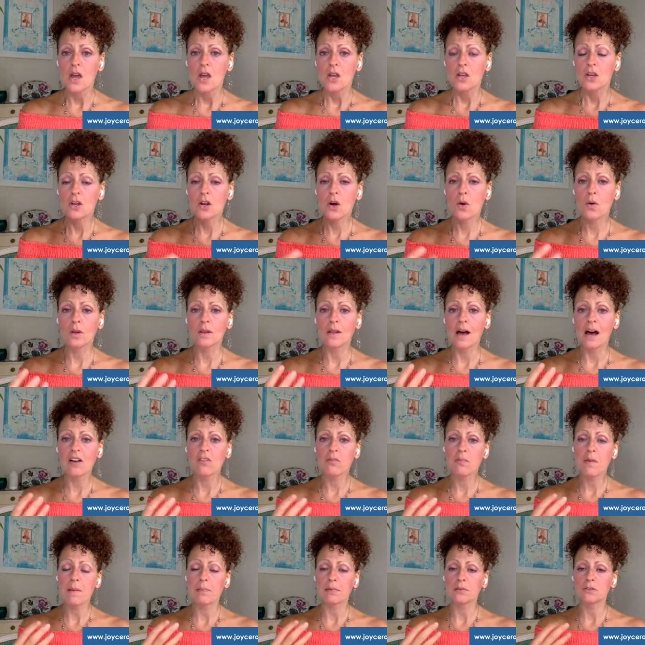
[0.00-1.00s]
You know, a lot
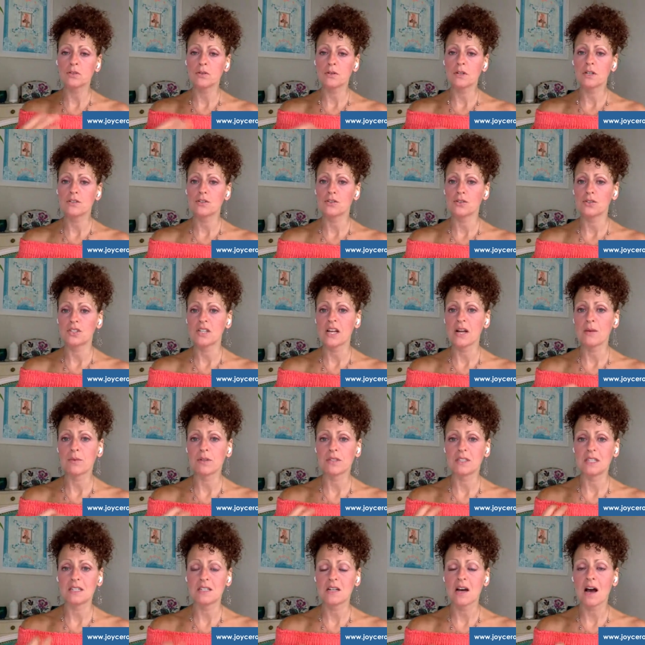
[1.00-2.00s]
of people don't understand
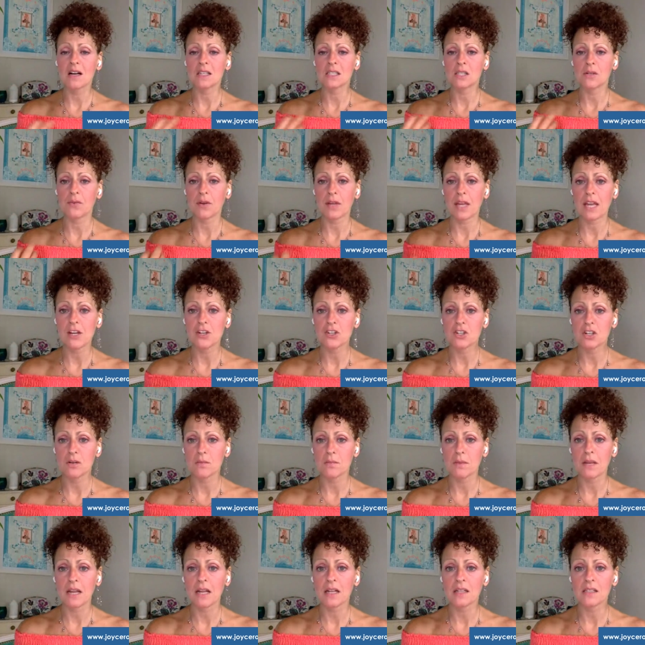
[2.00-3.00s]
what detoxification
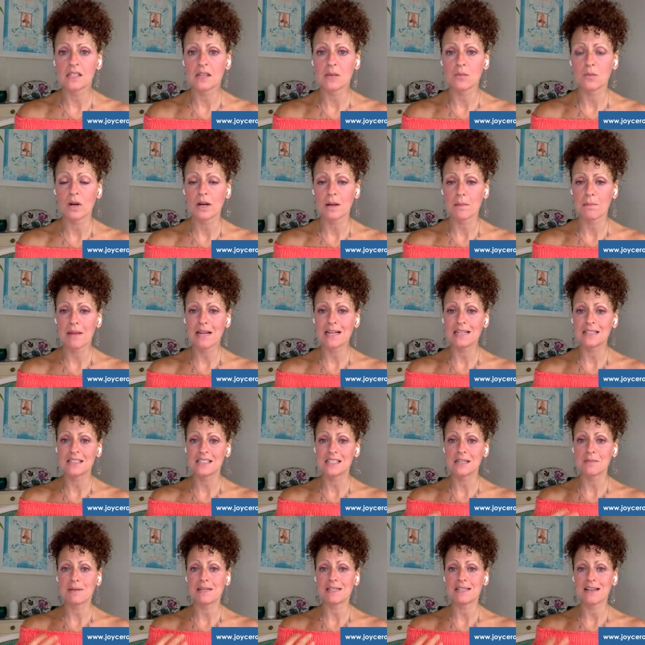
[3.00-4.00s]
means and what it means
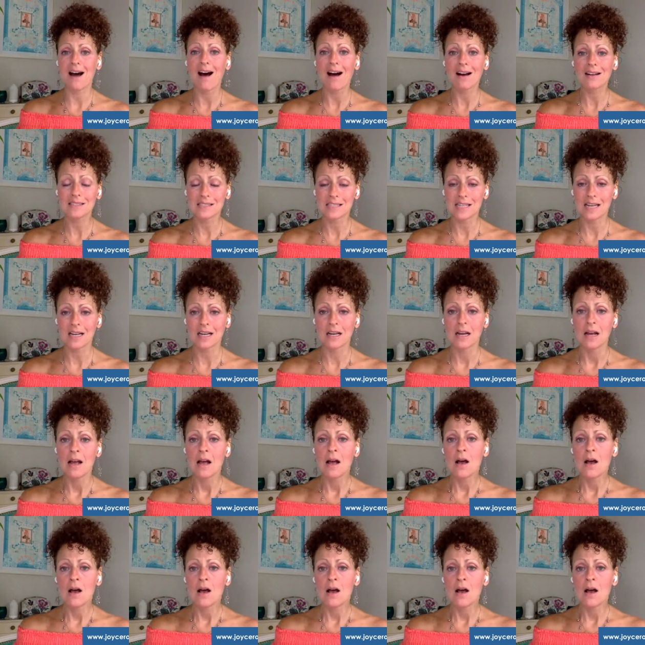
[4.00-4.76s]
to be toxic.